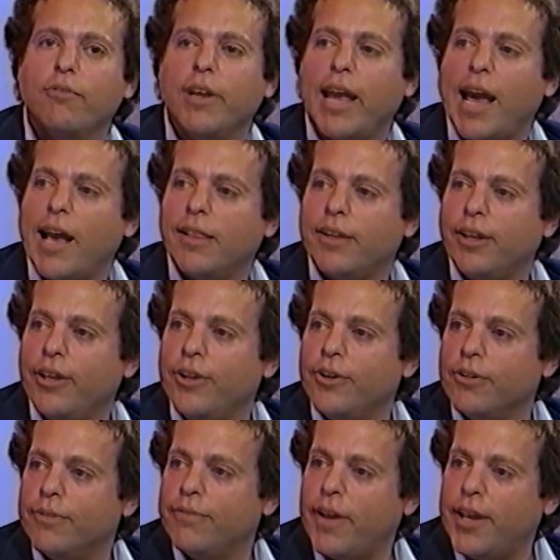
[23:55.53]
reality
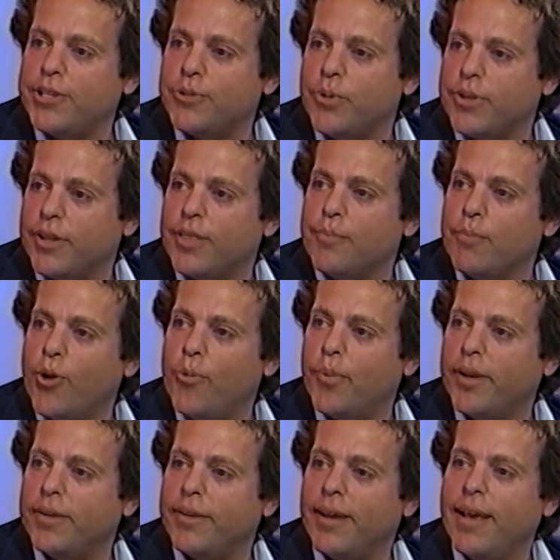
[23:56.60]
you're faced with at the
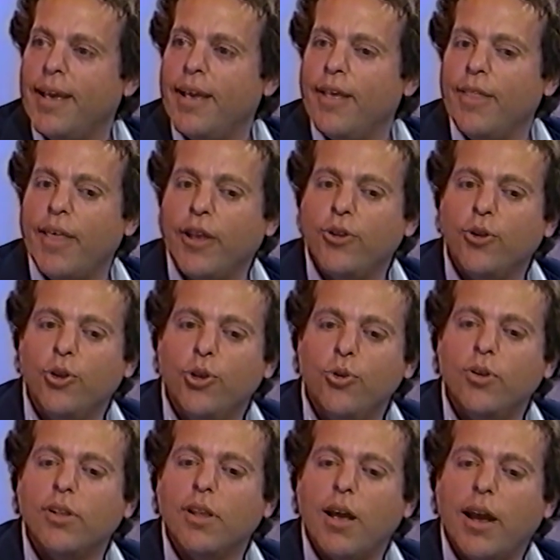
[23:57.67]
moment, that you
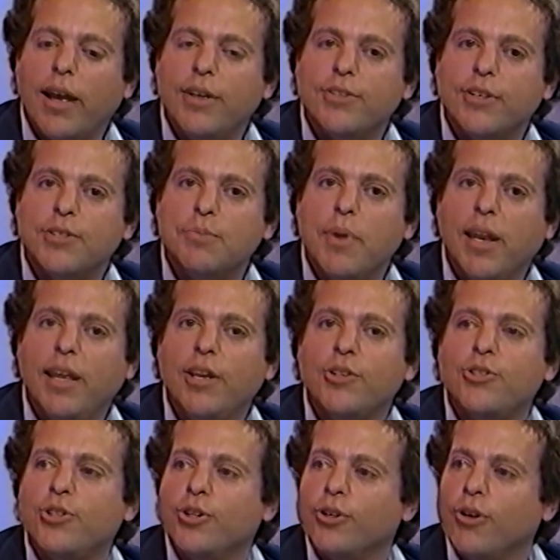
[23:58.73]
utilize as many
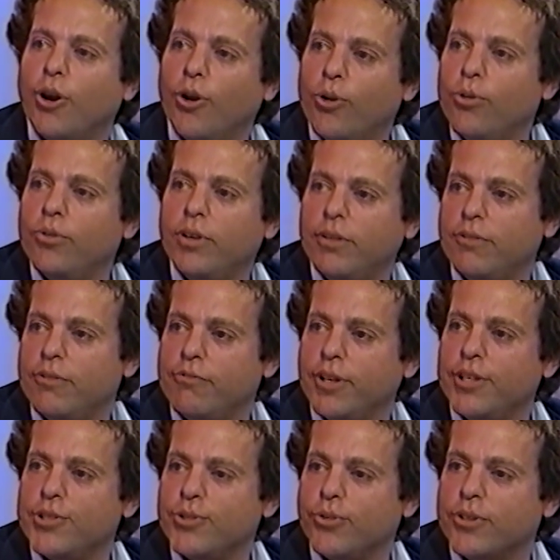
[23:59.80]
as your own
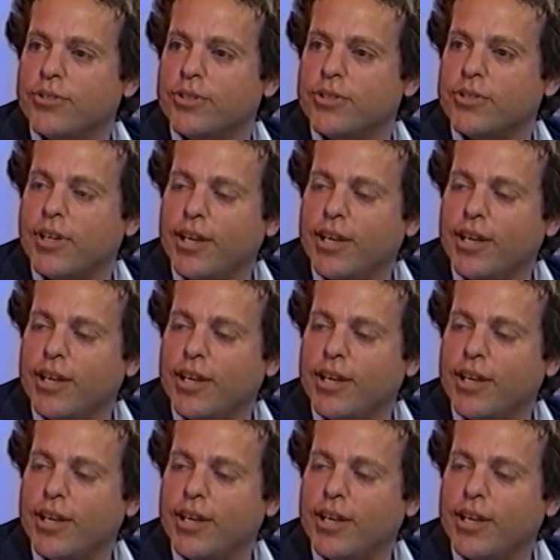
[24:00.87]
resources